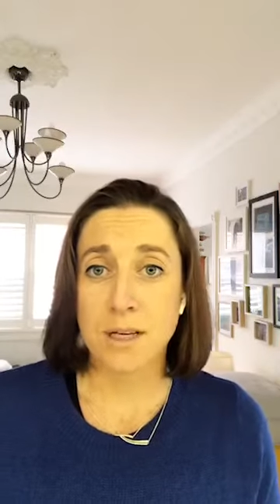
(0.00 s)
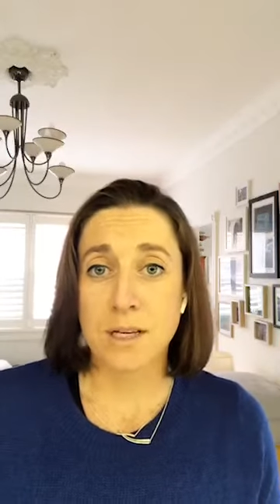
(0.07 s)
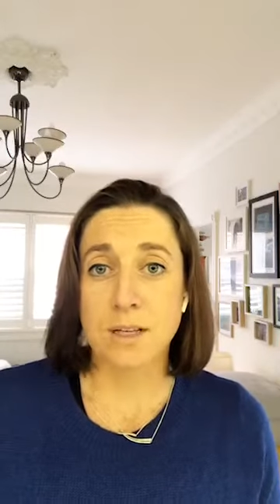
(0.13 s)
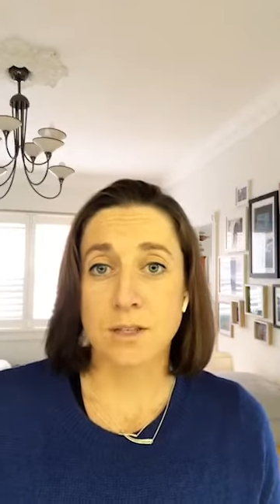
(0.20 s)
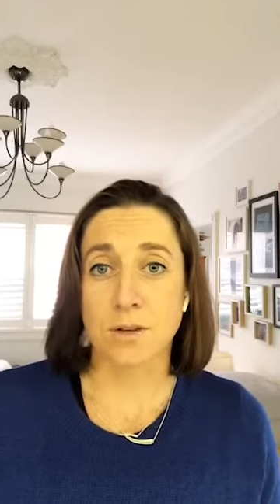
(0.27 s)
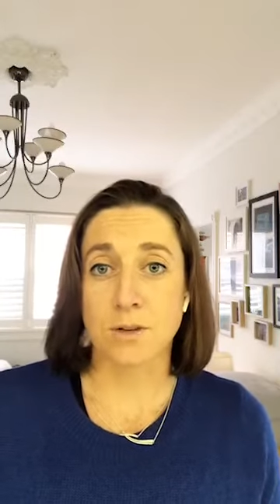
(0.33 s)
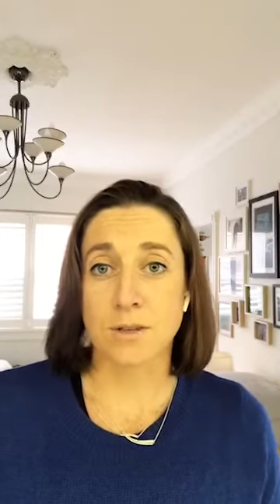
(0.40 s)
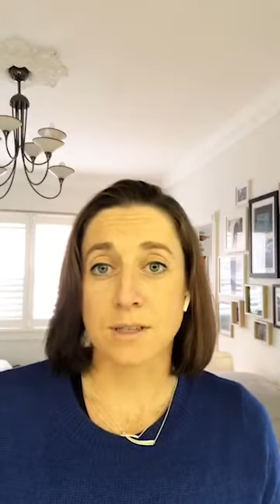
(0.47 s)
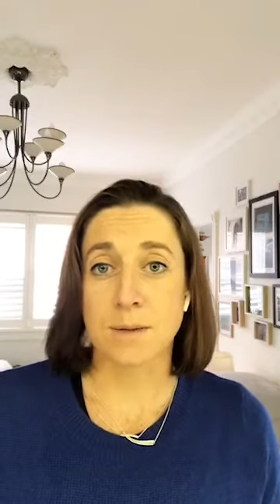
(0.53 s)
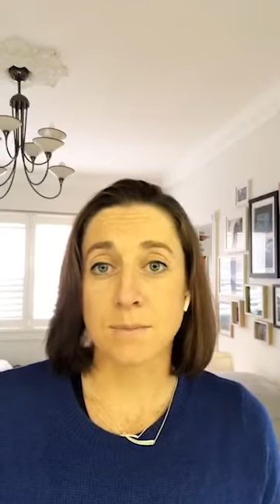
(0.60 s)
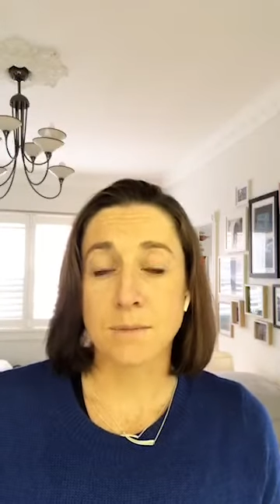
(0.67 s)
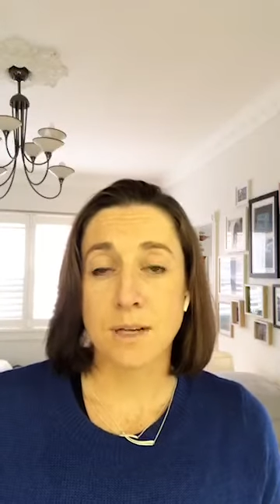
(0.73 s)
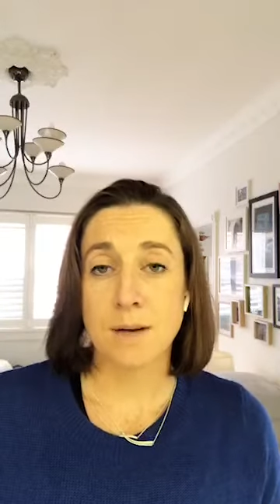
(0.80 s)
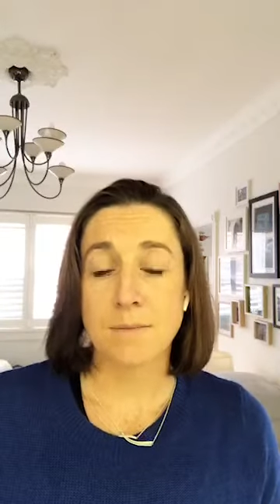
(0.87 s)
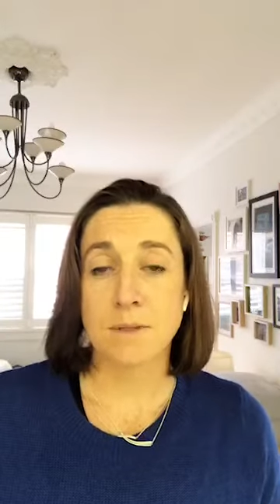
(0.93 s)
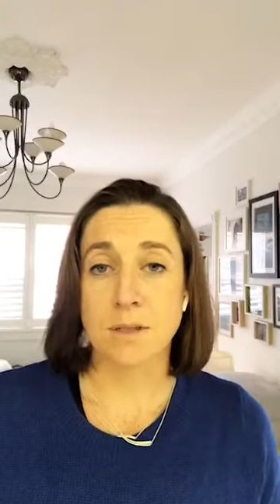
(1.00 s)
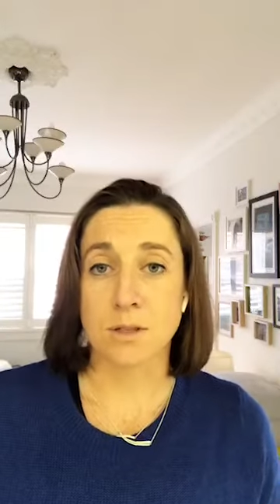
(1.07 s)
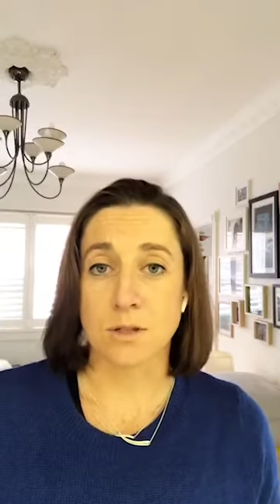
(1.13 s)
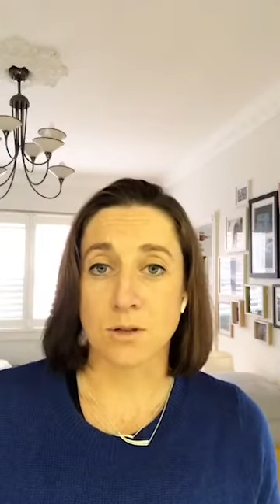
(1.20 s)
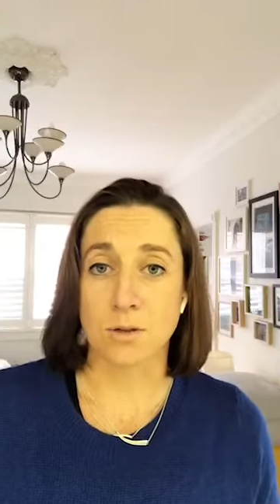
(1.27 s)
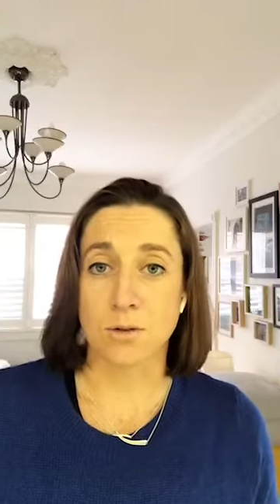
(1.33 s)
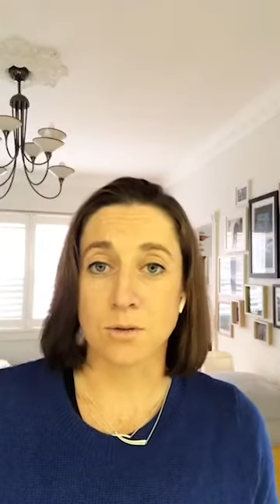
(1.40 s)
So sometimes the
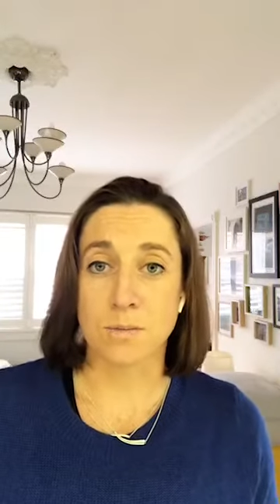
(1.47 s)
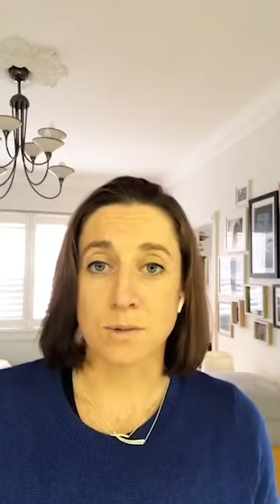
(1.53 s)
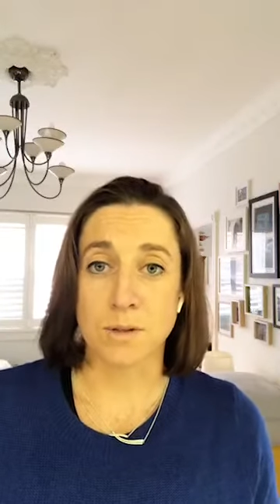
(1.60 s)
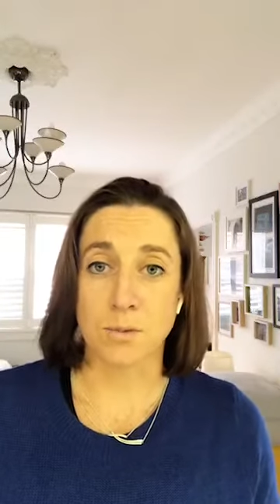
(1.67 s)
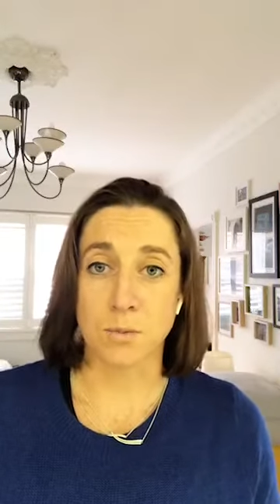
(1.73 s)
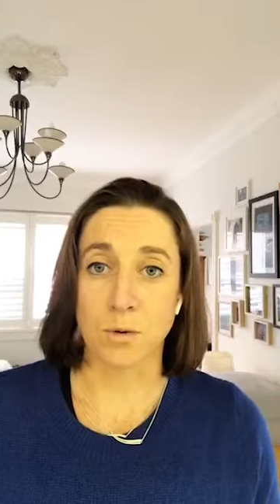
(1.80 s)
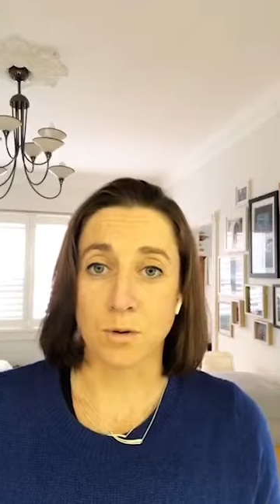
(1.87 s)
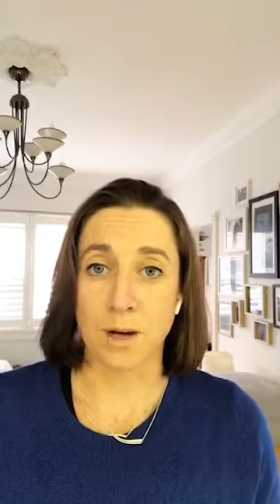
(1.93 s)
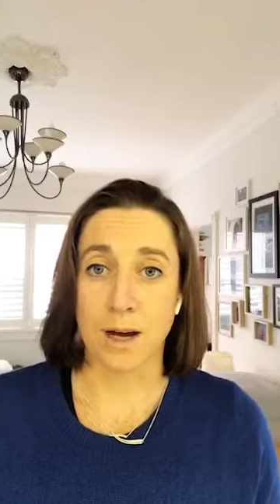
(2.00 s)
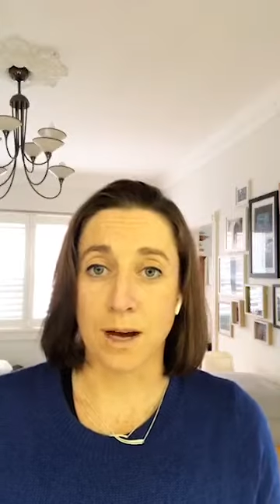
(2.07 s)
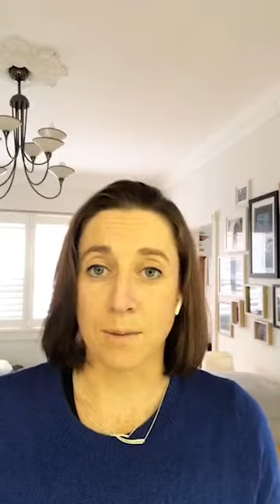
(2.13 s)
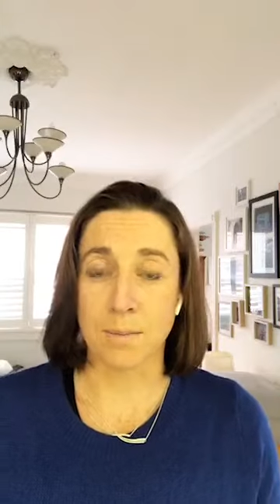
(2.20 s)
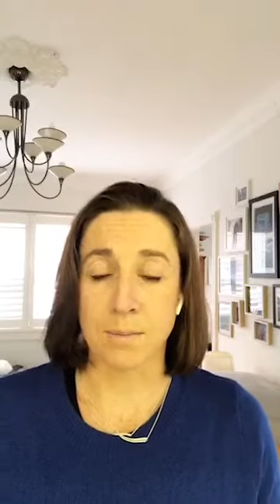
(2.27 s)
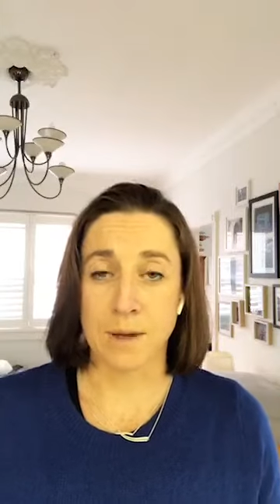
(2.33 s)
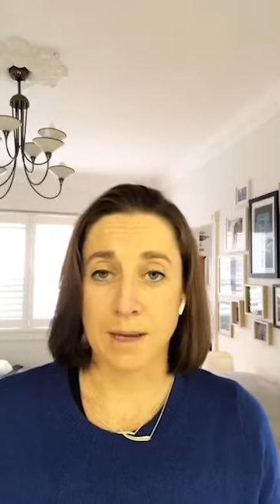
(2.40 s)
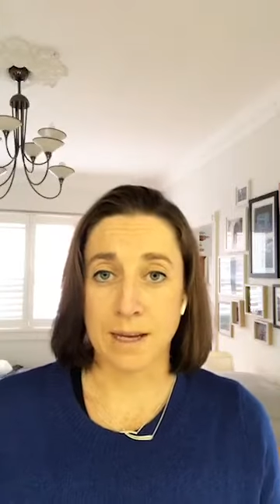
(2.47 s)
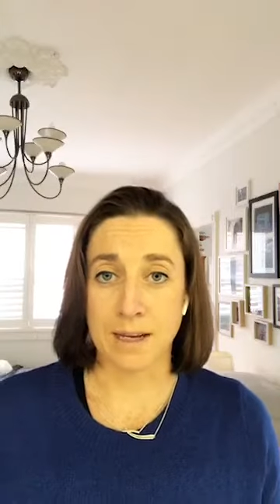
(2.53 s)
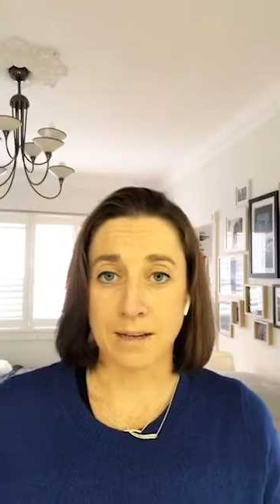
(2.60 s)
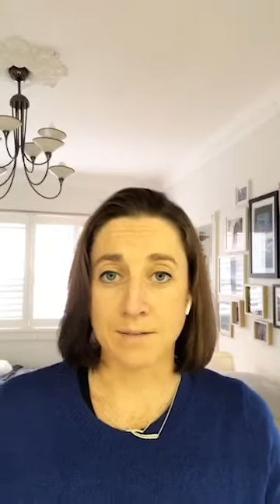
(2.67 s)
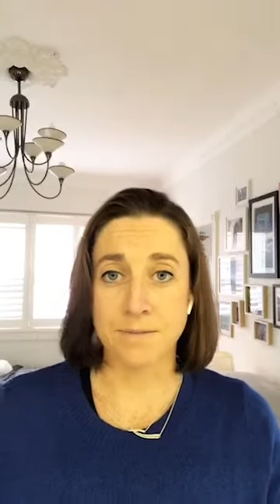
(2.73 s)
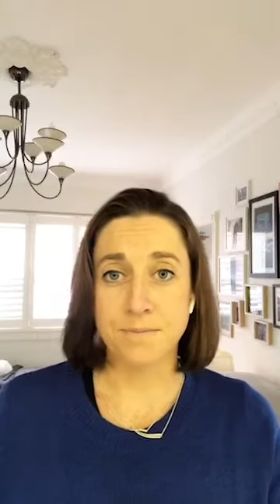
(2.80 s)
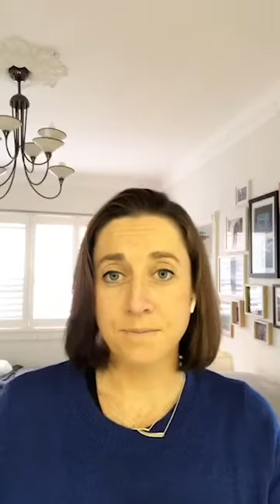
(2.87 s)
soups will come
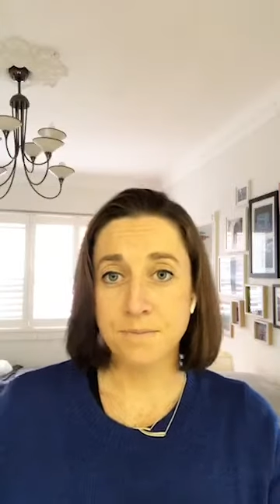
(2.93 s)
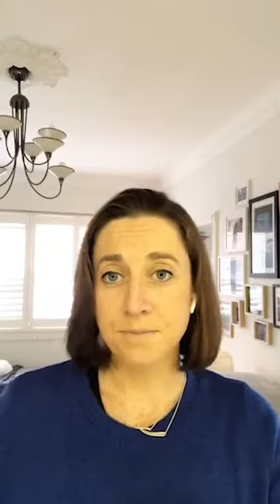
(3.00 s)
in